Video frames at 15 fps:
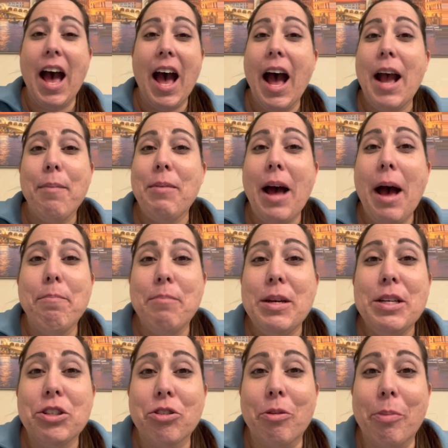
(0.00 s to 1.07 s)
I'm not
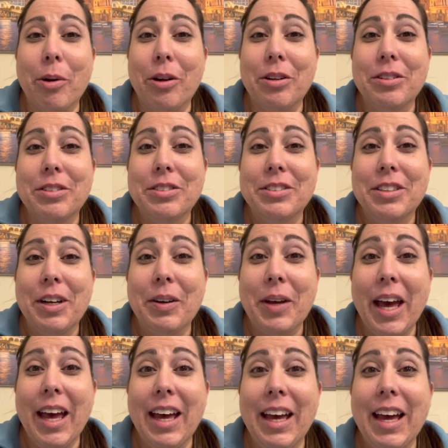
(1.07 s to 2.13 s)
miserable,
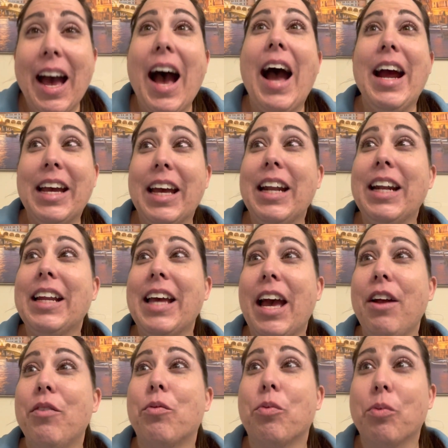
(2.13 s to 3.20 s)
okay? I can
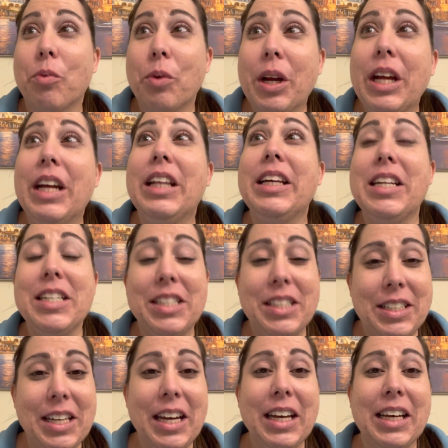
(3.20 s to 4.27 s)
get really
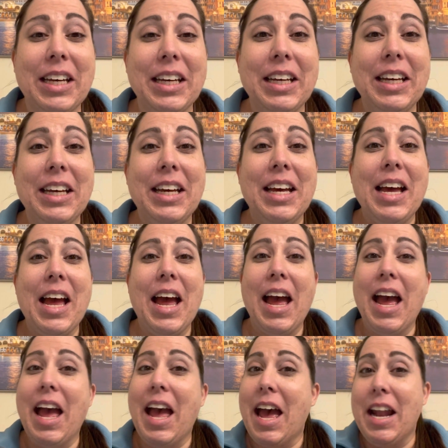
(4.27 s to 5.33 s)
sick
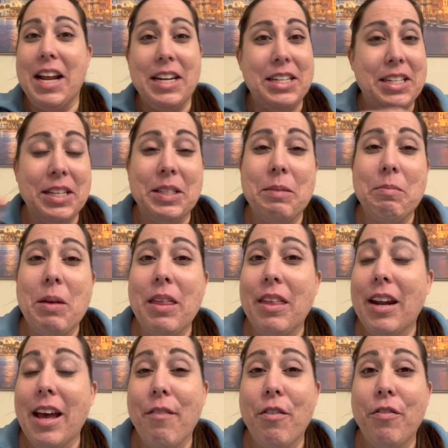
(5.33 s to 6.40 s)
and it doesn't mean that
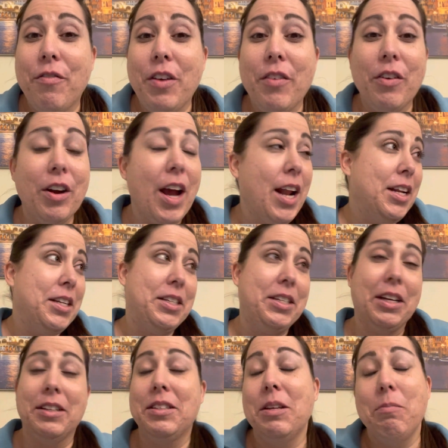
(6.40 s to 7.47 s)
I have a fever and it
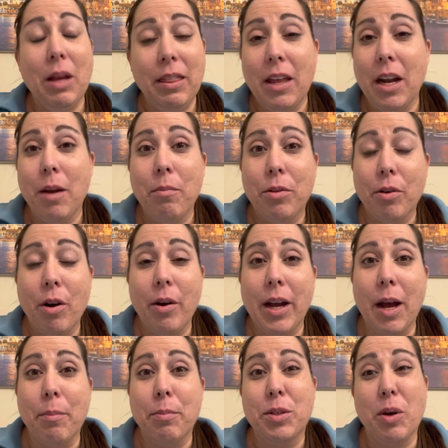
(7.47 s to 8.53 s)
doesn't mean that I'm throwing
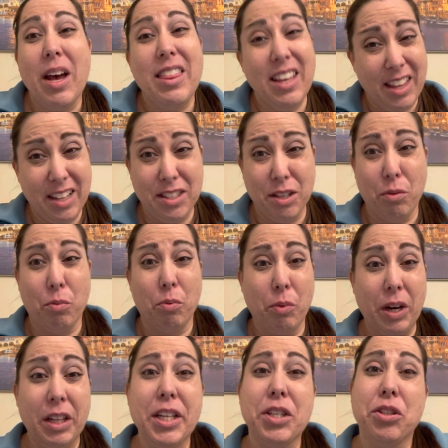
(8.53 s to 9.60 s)
up. So I think that's a
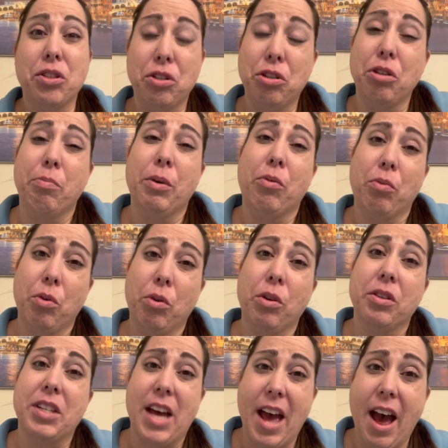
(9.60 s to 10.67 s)
really stupid rule
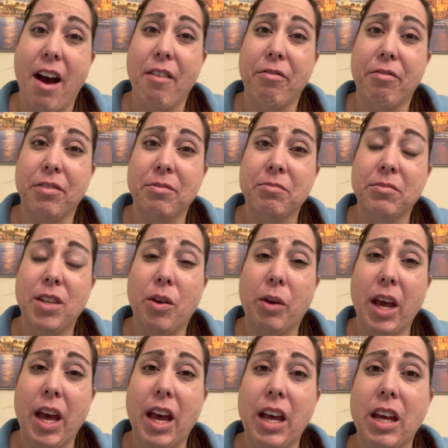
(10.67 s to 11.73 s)
to have,
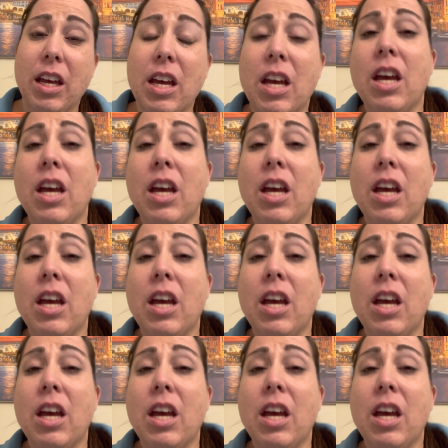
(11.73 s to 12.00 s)
okay?